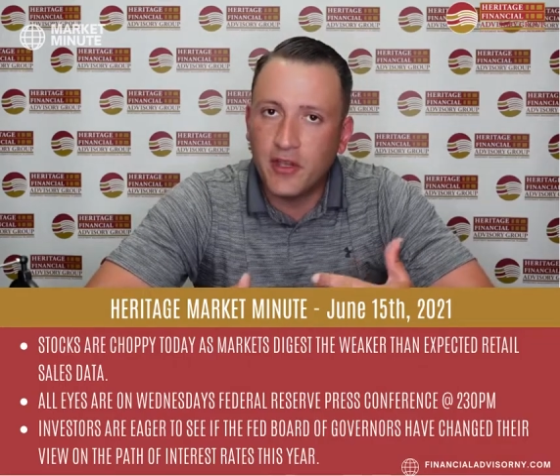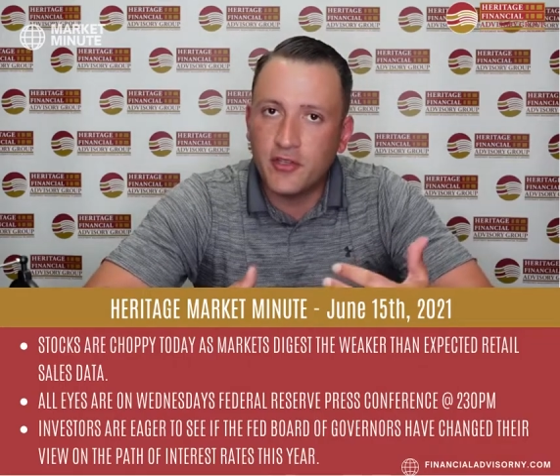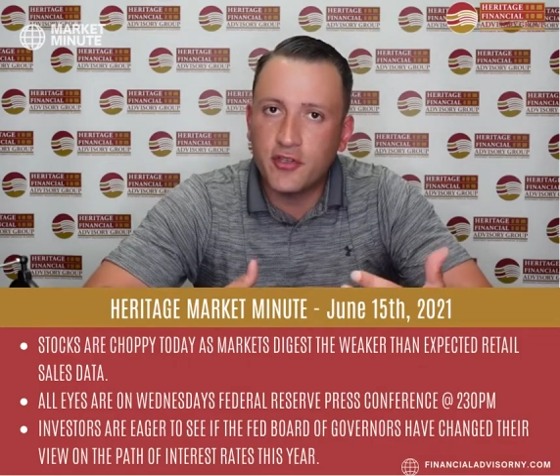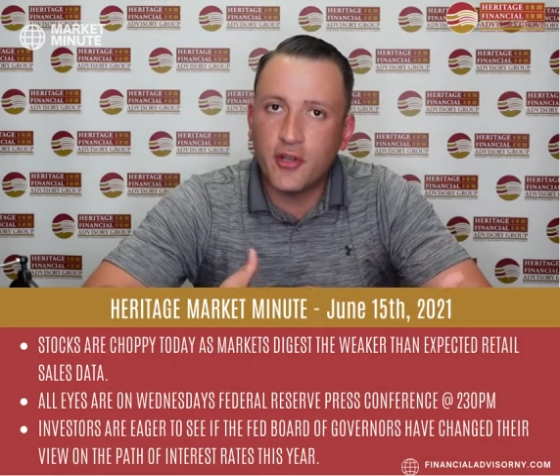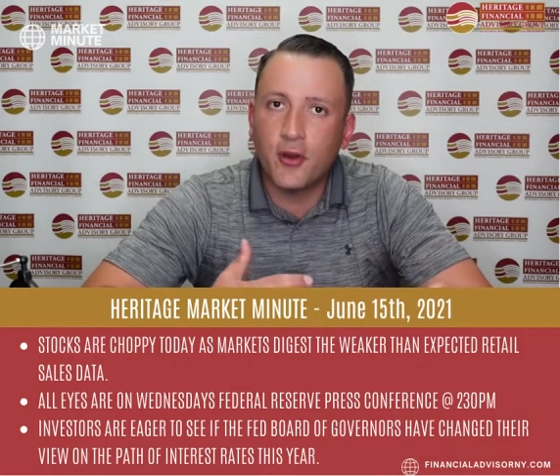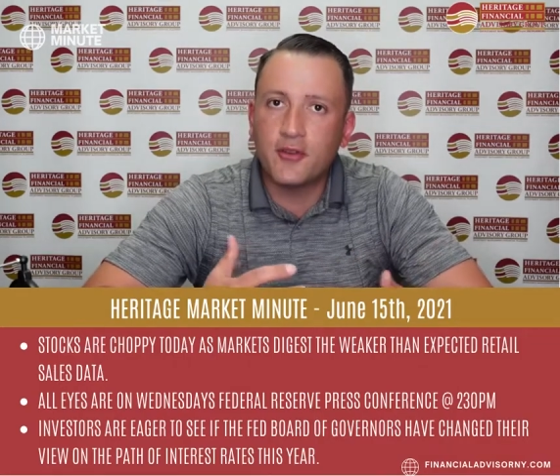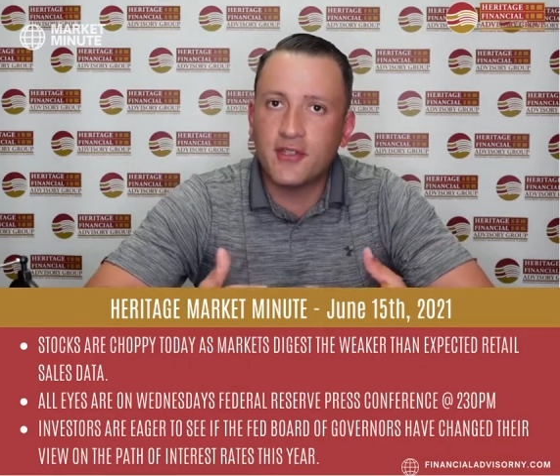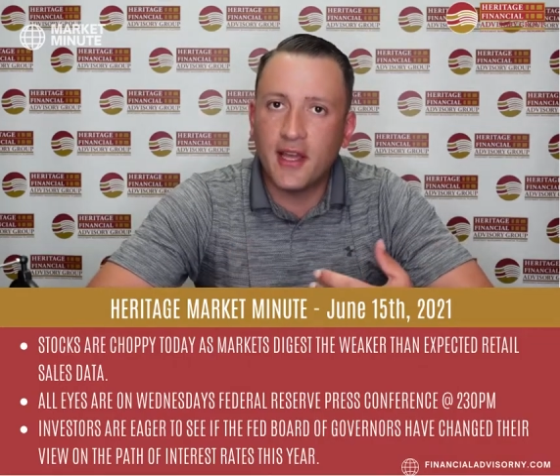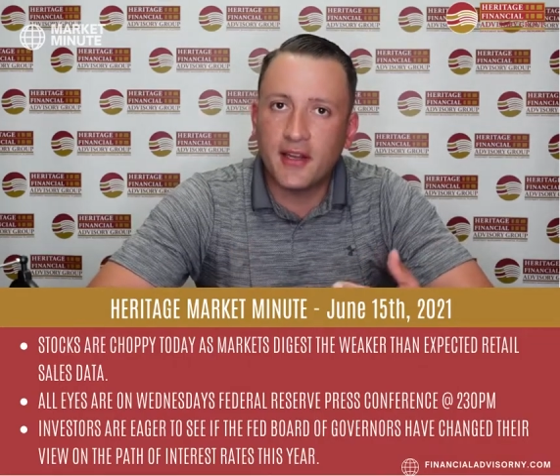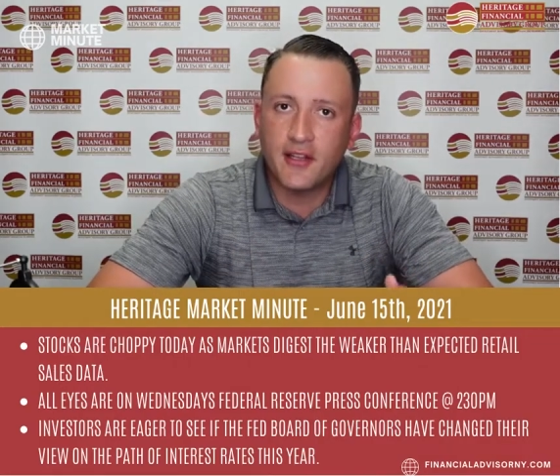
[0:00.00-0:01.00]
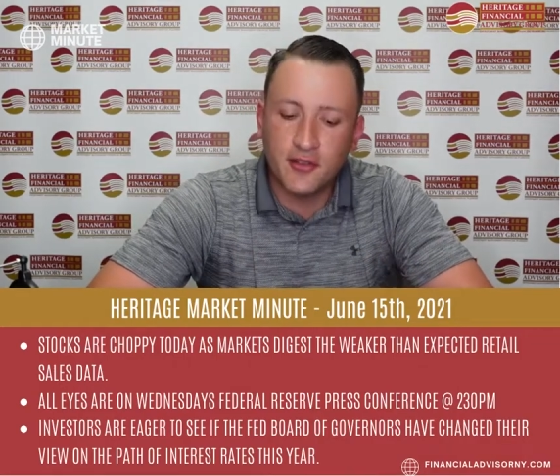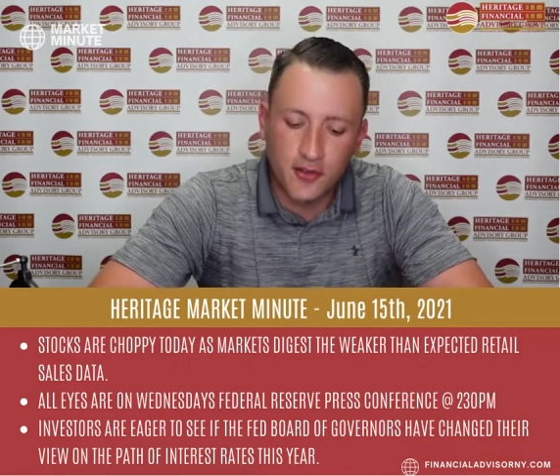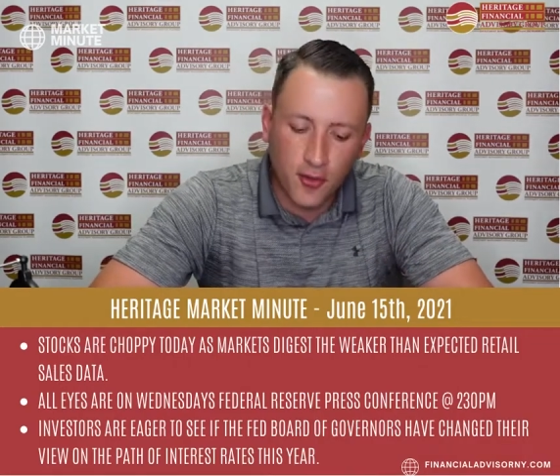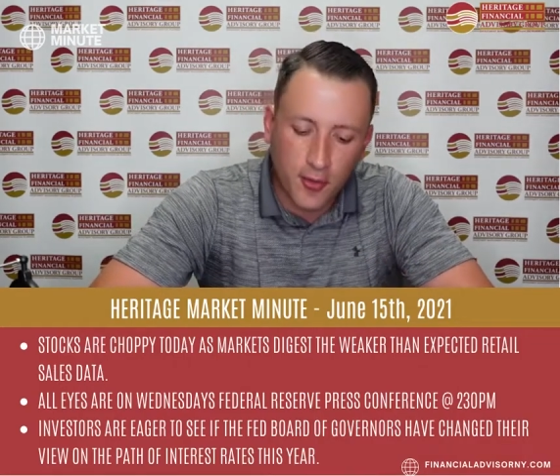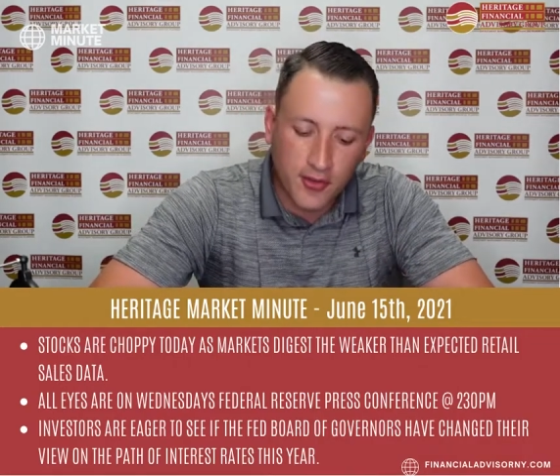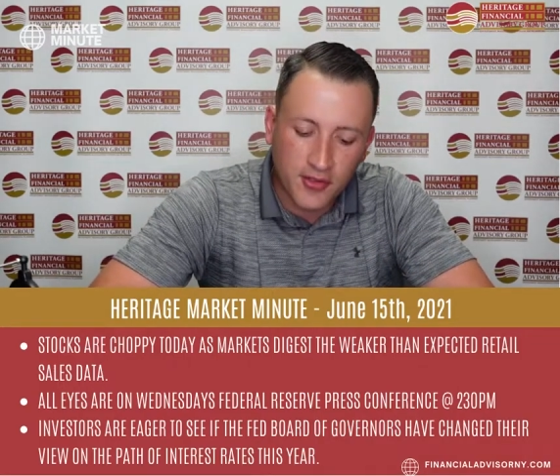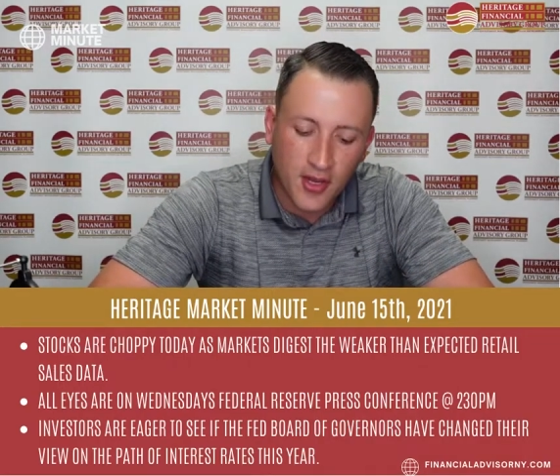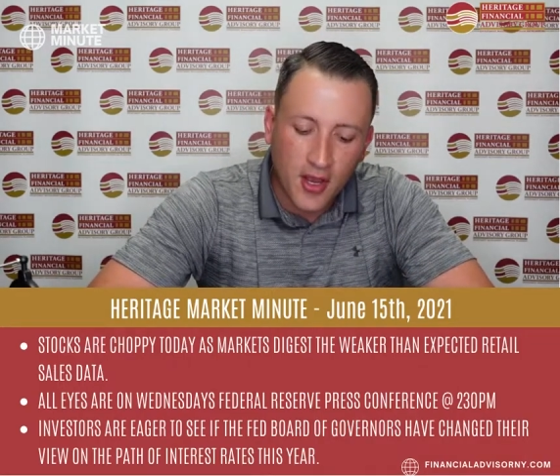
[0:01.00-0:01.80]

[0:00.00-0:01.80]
It shows that consumers